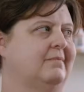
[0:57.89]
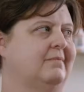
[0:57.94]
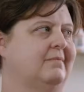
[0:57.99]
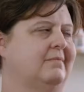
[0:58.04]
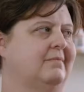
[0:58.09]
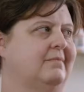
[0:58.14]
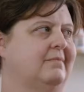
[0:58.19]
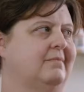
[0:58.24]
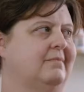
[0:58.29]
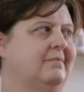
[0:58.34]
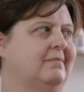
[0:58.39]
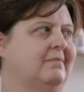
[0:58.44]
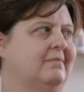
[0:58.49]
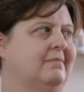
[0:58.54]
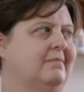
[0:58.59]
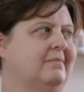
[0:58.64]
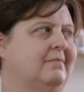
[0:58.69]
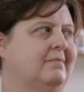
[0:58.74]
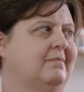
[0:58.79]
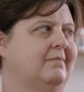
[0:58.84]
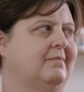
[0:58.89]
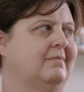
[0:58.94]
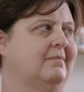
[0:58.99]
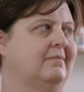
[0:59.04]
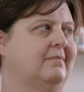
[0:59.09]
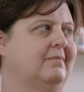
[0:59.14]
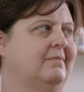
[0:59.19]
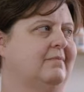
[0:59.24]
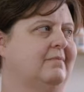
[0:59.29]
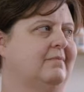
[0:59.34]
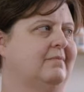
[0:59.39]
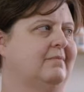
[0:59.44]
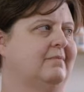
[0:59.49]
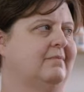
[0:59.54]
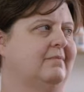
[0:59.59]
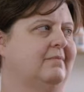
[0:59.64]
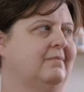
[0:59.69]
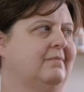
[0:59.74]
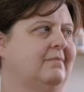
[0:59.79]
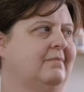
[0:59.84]

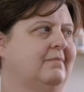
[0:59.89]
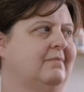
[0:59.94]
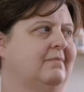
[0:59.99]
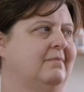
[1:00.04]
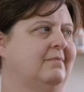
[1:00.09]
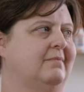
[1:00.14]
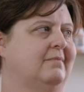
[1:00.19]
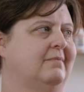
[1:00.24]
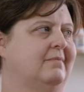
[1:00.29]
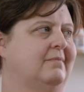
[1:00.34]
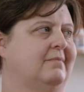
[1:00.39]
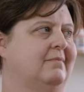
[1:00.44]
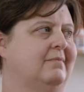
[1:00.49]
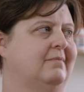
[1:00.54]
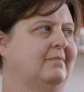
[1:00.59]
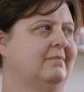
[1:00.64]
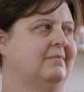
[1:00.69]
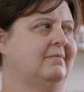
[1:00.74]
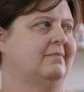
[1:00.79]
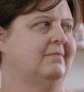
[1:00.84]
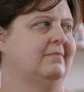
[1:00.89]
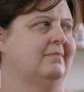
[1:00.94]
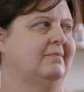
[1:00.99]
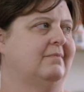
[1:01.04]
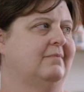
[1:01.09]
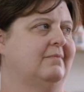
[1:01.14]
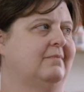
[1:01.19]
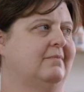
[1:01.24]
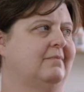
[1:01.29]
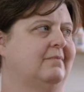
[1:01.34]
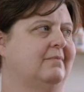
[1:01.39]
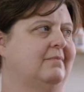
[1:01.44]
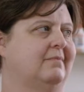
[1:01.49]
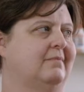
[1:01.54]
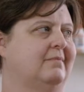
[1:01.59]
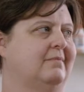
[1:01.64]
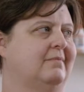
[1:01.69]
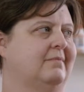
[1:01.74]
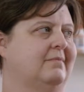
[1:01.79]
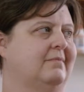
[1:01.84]

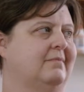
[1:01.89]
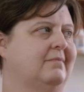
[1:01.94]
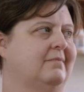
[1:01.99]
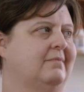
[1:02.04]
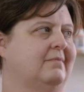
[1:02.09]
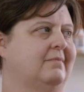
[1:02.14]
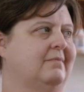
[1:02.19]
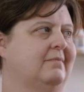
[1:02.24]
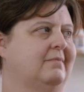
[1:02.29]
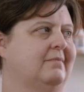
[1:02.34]
No words are spoken by the person on screen.